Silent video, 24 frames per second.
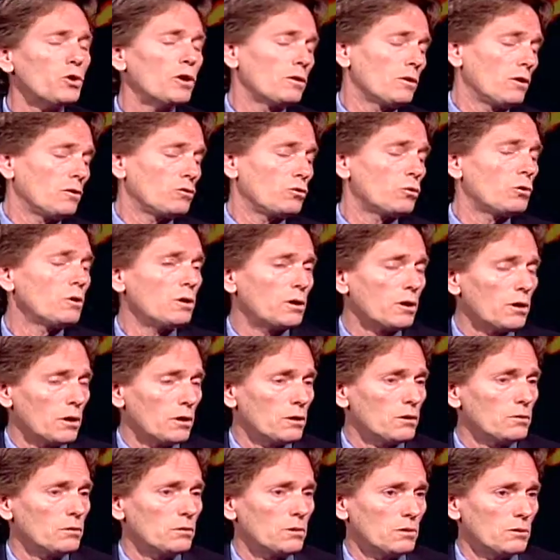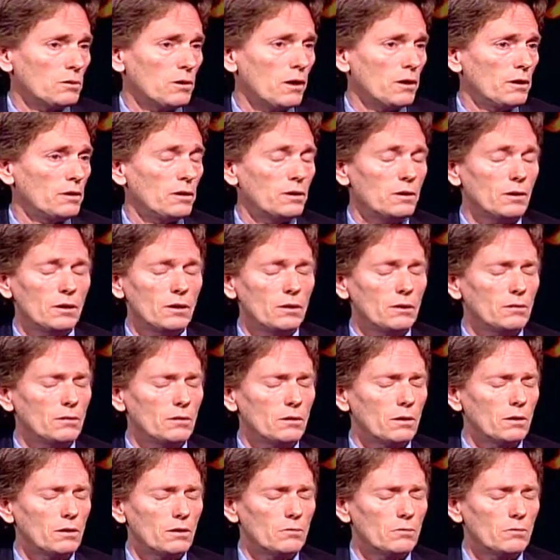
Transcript: thing that's really got us exciting is